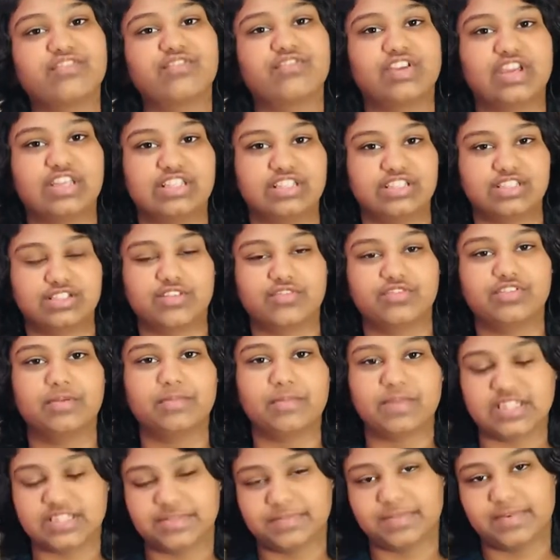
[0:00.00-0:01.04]
features of the
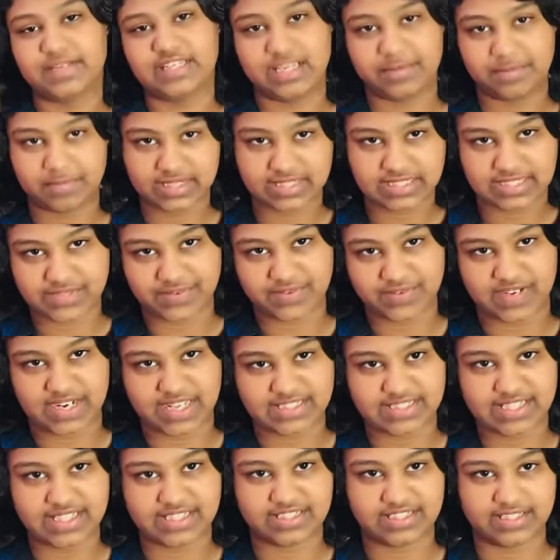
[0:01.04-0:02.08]
Mesopotamian
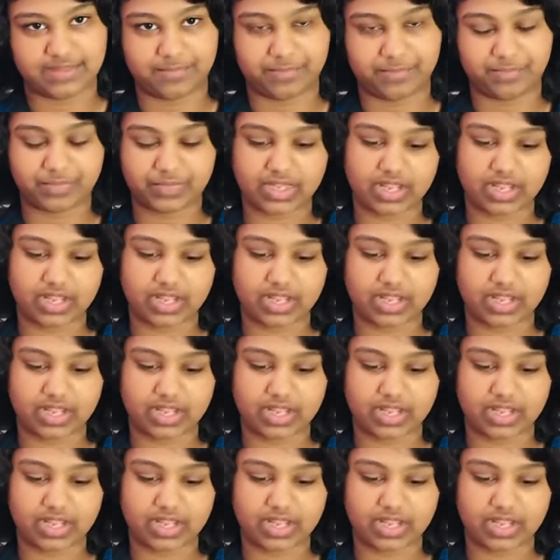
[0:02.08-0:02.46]
civilization.